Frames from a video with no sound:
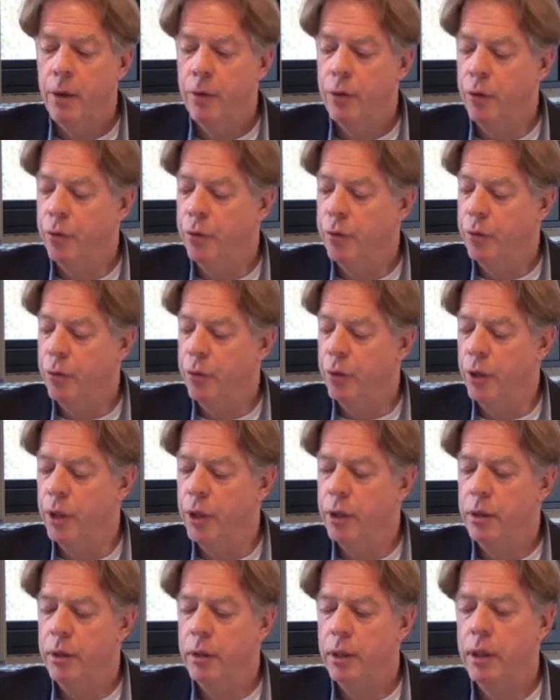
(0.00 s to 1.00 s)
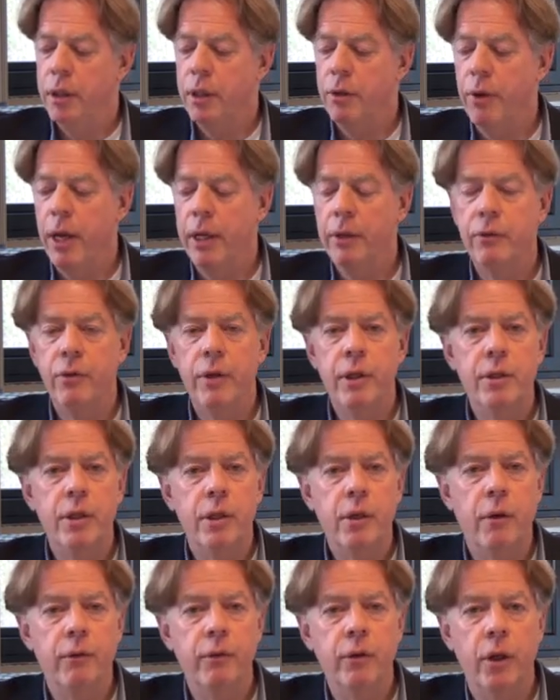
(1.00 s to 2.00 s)
The third
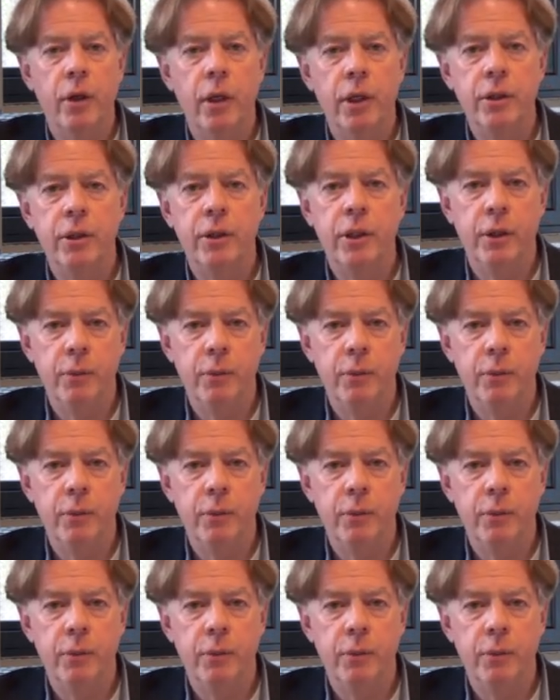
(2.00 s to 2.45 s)
characteristic of knowledge